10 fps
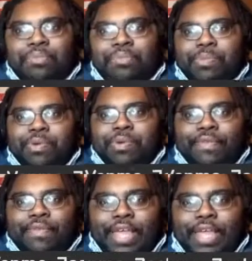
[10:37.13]
people
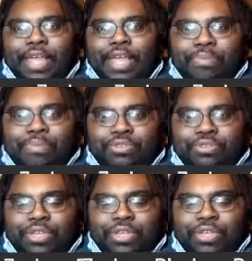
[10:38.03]
have had their
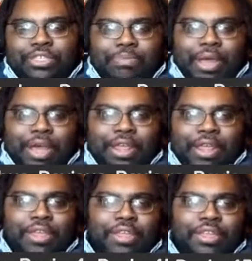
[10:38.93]
personal inks
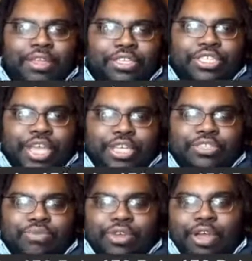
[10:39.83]
about it,
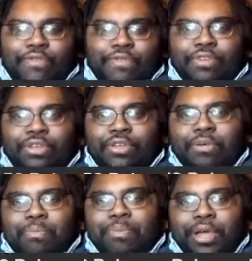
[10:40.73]
janks or whatever,
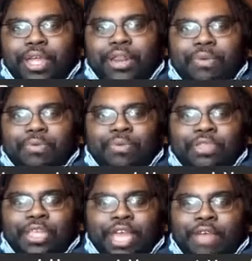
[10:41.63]
but
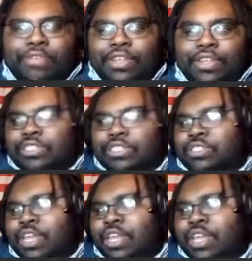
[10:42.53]
with the
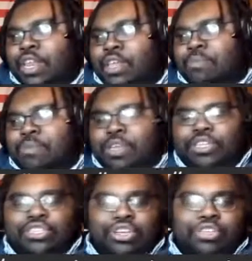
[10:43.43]
evidence and him
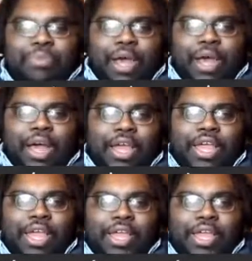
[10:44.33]
being judged by